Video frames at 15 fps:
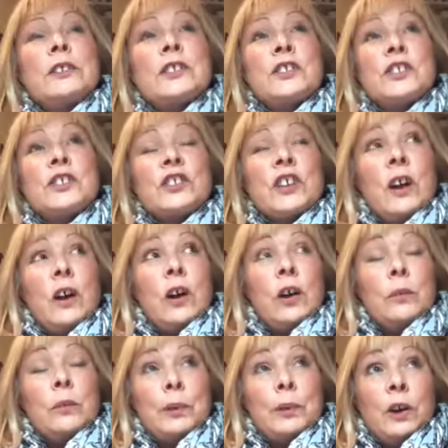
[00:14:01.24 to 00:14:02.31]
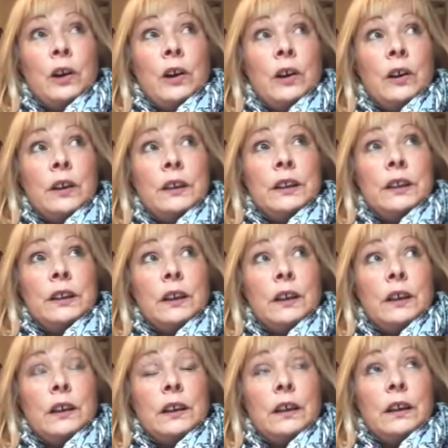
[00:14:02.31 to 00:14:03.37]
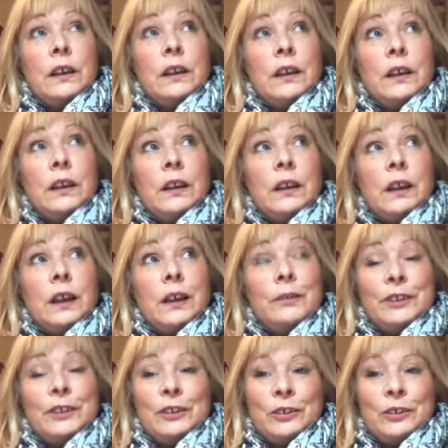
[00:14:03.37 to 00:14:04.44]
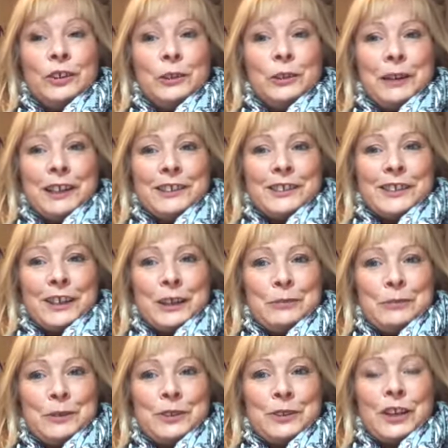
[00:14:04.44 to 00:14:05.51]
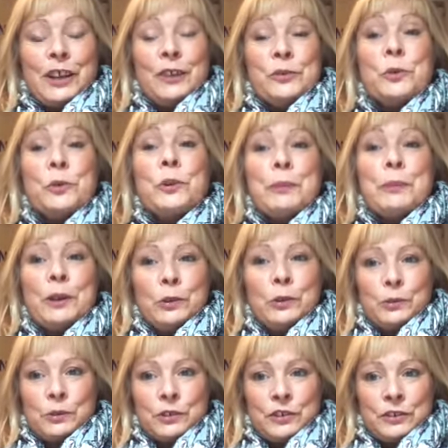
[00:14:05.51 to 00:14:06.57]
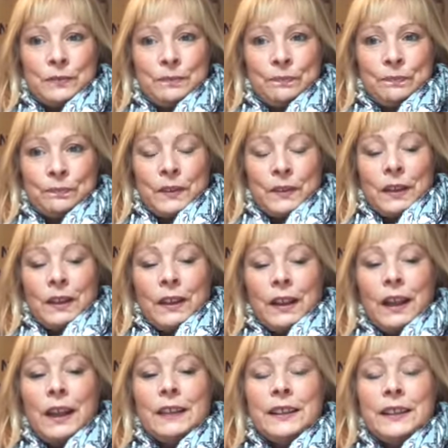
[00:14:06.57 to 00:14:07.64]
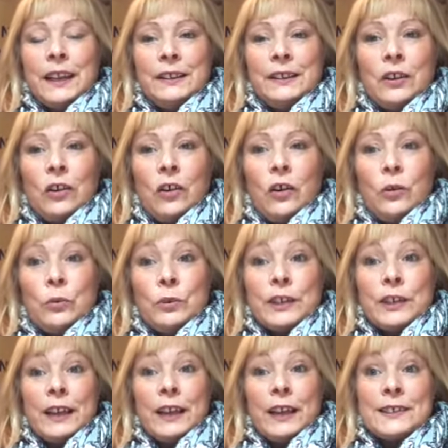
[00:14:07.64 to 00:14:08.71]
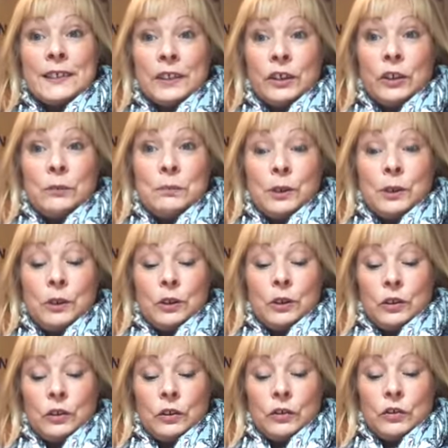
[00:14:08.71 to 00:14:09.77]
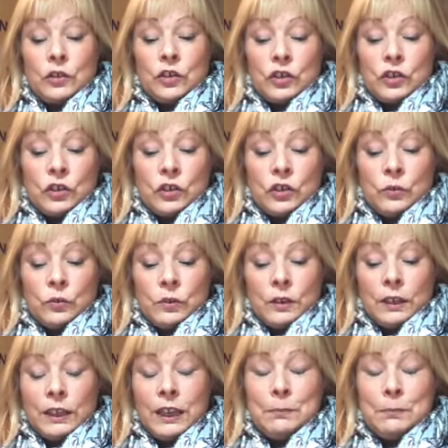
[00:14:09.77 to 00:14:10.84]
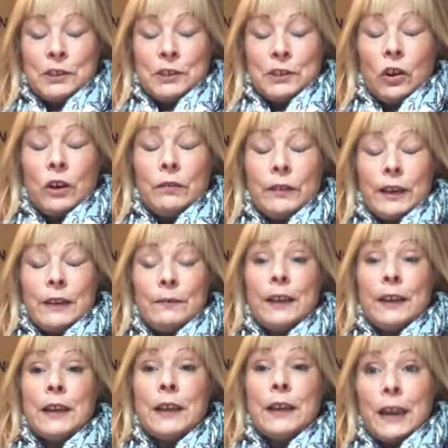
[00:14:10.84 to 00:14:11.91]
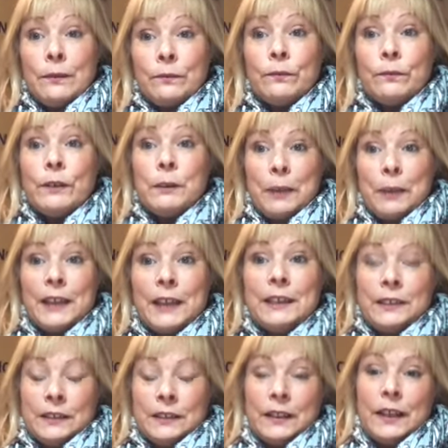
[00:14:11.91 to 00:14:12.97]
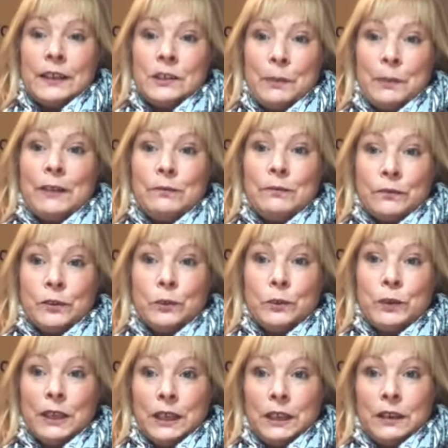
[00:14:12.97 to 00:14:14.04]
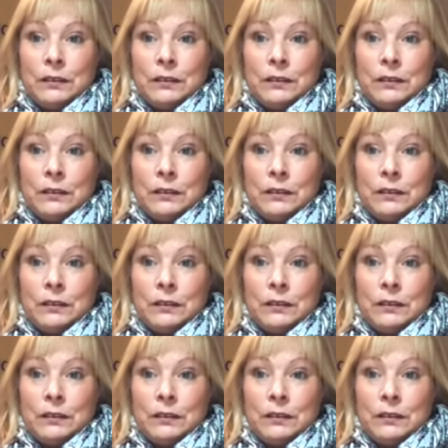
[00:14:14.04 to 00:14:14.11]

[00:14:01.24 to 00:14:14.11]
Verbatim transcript: start by having a look at the bank statement and all the yeah. bills yeah and then I would ask them to keep a diary of any, every penny that they spent for a week. Yep.